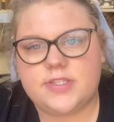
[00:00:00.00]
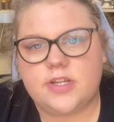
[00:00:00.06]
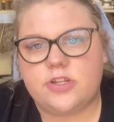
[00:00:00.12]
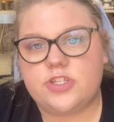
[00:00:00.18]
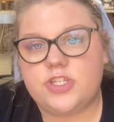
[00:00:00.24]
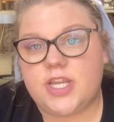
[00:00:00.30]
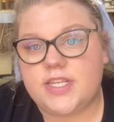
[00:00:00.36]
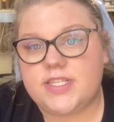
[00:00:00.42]

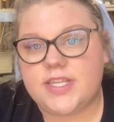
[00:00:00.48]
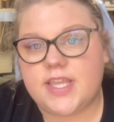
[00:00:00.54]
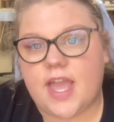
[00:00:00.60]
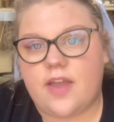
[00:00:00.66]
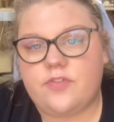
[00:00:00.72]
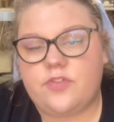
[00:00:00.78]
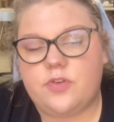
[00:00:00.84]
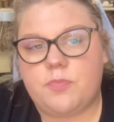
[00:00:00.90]
chasing
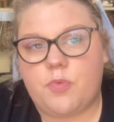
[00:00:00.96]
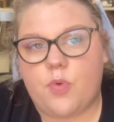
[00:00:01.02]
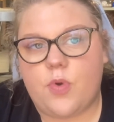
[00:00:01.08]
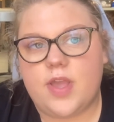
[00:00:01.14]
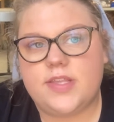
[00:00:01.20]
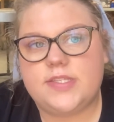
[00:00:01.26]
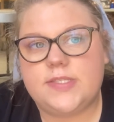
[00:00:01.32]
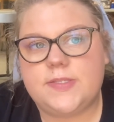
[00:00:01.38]
after
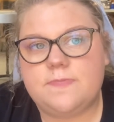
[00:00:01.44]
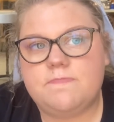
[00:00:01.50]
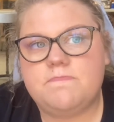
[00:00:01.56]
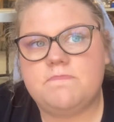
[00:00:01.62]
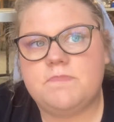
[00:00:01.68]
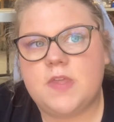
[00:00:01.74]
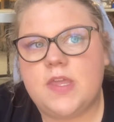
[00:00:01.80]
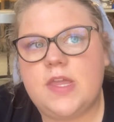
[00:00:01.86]
boys,
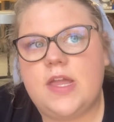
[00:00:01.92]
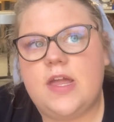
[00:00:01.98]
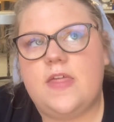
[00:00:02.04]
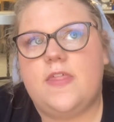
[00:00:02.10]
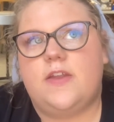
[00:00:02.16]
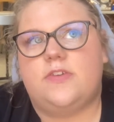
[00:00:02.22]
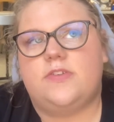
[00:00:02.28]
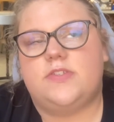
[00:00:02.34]

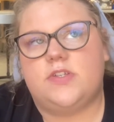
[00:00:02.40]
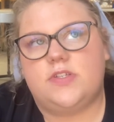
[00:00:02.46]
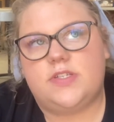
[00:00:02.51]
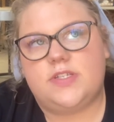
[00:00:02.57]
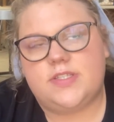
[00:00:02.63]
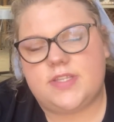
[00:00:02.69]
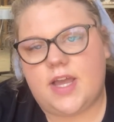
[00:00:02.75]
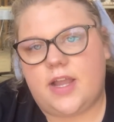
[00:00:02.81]
that are still
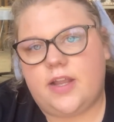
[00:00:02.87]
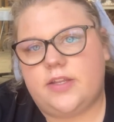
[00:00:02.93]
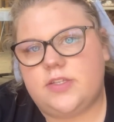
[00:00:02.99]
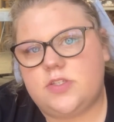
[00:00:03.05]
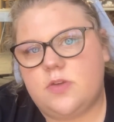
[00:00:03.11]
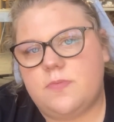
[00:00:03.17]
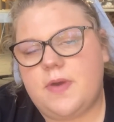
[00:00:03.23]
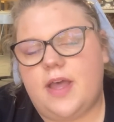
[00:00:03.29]
desiring
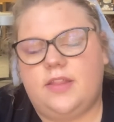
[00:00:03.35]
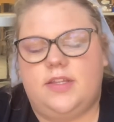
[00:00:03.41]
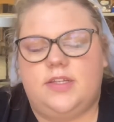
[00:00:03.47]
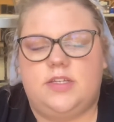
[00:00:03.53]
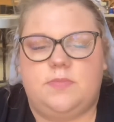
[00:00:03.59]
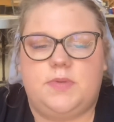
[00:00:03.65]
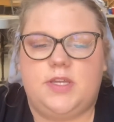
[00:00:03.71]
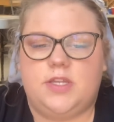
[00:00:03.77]
so badly
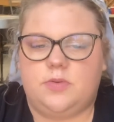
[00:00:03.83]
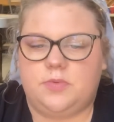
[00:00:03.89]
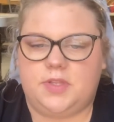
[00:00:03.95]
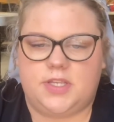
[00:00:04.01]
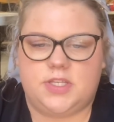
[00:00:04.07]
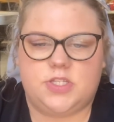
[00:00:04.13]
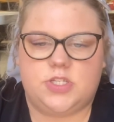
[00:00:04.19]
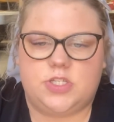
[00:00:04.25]
to be in a
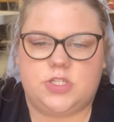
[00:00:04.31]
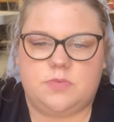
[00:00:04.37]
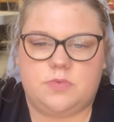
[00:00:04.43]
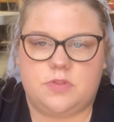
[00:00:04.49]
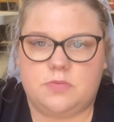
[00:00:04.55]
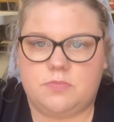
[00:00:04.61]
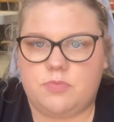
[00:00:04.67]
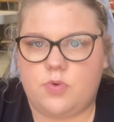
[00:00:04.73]
relationship
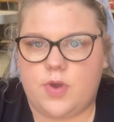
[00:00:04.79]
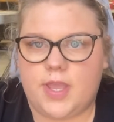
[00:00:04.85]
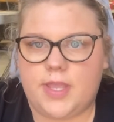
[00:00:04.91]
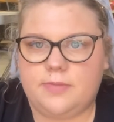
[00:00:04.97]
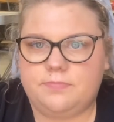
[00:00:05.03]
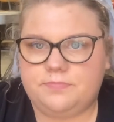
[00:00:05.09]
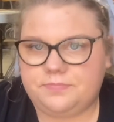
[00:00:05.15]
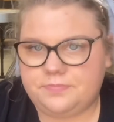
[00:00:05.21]
with a boy,
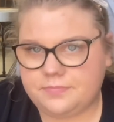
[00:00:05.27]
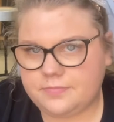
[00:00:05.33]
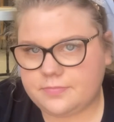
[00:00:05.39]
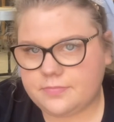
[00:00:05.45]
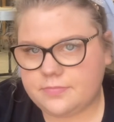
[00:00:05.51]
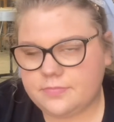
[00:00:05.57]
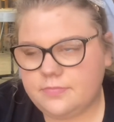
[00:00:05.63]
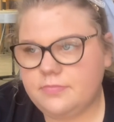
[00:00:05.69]

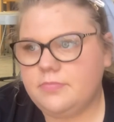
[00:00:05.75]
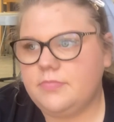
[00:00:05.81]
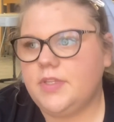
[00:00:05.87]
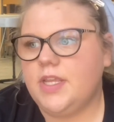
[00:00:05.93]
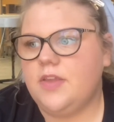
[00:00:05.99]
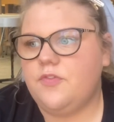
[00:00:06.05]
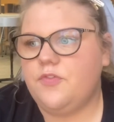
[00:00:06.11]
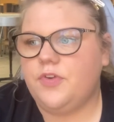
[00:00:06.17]

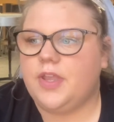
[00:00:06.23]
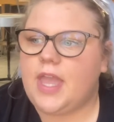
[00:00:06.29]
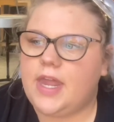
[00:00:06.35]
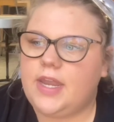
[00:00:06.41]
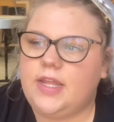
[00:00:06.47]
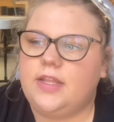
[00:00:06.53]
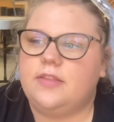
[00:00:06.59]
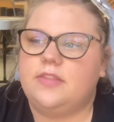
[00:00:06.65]

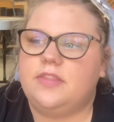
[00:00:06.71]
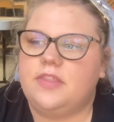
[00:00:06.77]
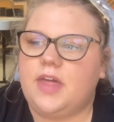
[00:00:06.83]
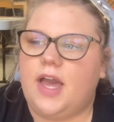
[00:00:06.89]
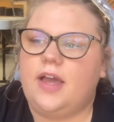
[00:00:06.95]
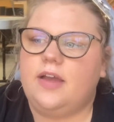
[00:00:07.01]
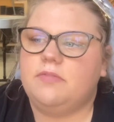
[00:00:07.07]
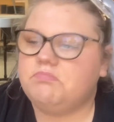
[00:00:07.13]
forgetting
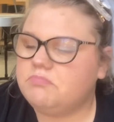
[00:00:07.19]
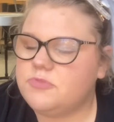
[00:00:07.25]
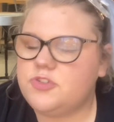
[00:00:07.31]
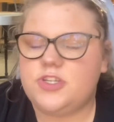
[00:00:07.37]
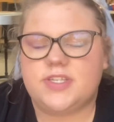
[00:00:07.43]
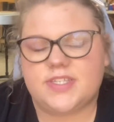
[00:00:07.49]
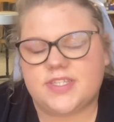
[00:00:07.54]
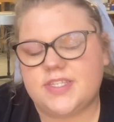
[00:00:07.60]
that
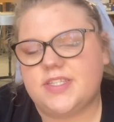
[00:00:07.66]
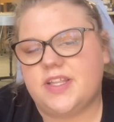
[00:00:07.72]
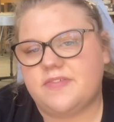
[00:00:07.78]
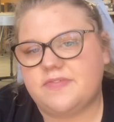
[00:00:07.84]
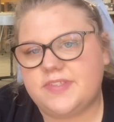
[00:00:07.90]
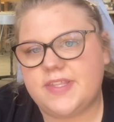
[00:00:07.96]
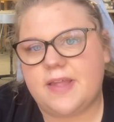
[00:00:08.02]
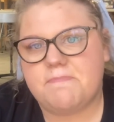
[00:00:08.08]
Jesus
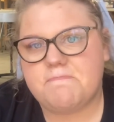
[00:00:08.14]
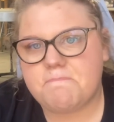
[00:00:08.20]
loves them.